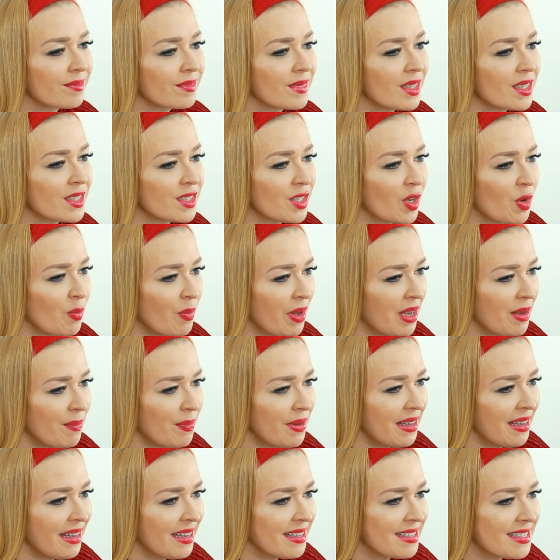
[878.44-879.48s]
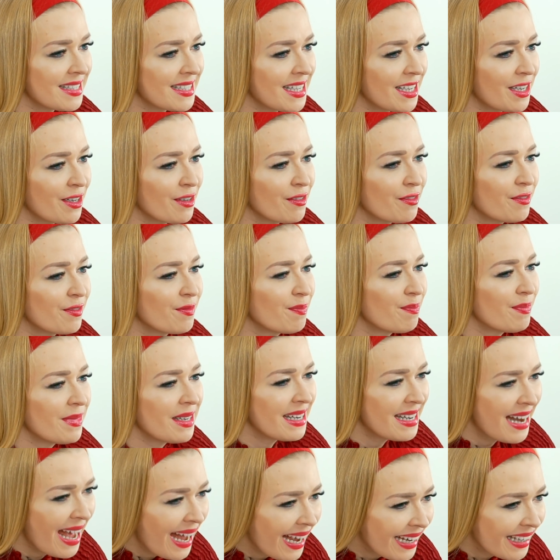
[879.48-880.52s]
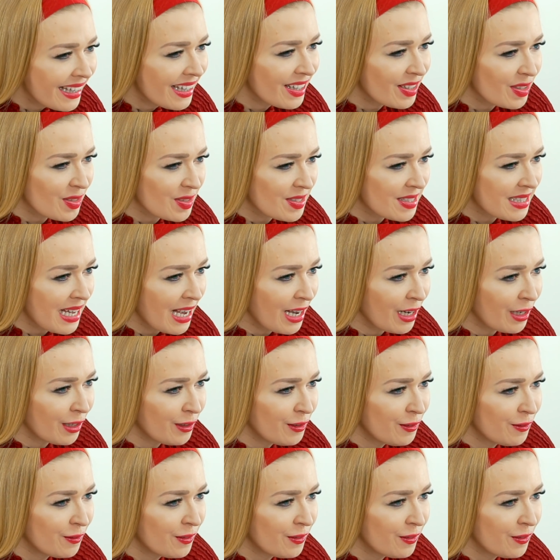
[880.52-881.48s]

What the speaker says: So maybe instead of nagging yourself,